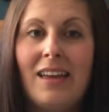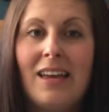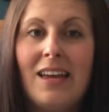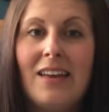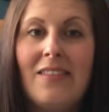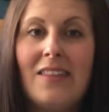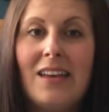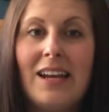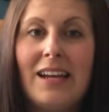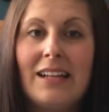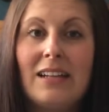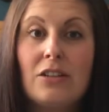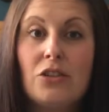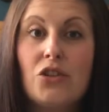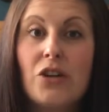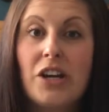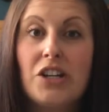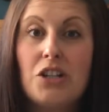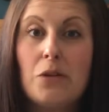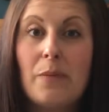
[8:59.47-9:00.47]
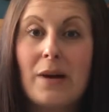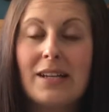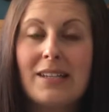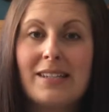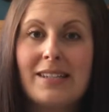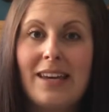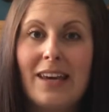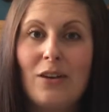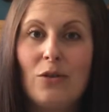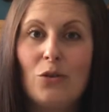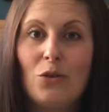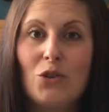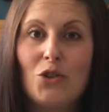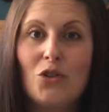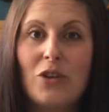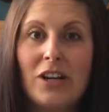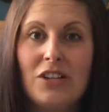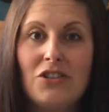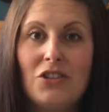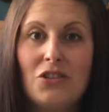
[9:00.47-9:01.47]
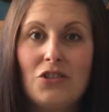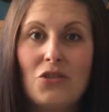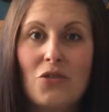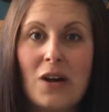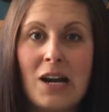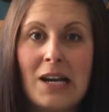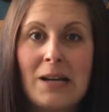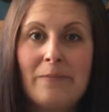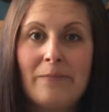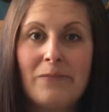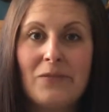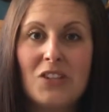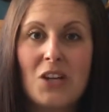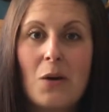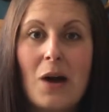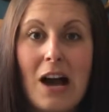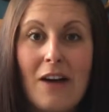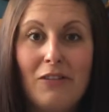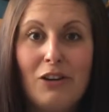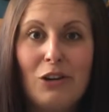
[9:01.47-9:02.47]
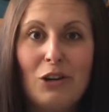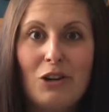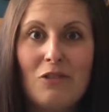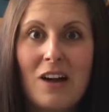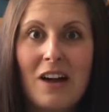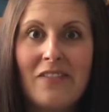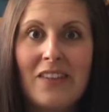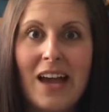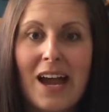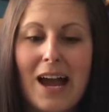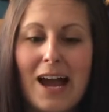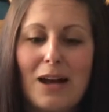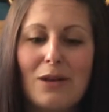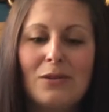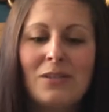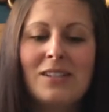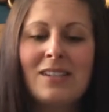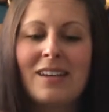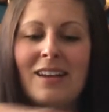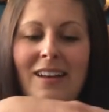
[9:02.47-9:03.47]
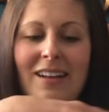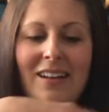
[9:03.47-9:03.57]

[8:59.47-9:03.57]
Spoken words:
in their little treasure basket or treasure tray. So have a look around the house,